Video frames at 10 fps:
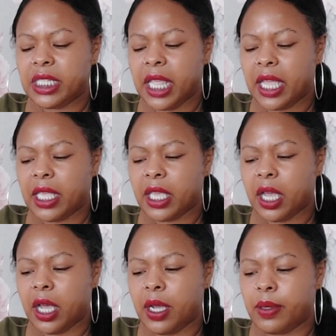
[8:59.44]
like
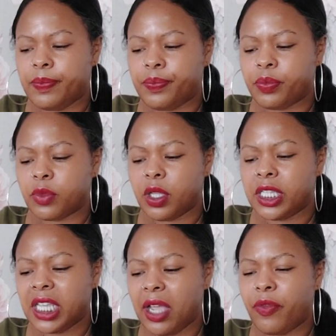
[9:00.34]
a
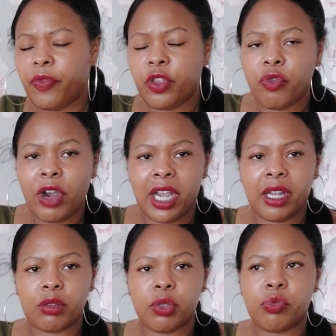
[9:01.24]
time for you right
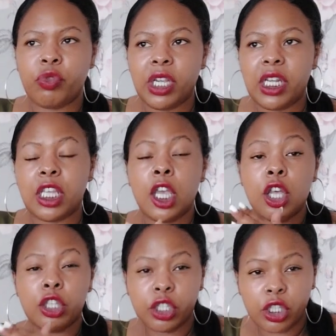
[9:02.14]
now to really
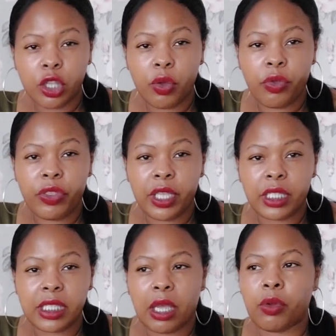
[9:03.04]
slow
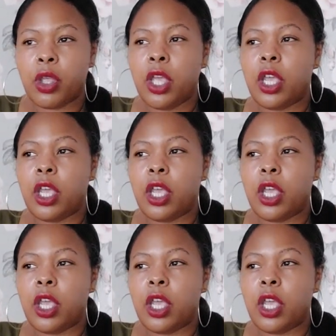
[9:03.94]
things down,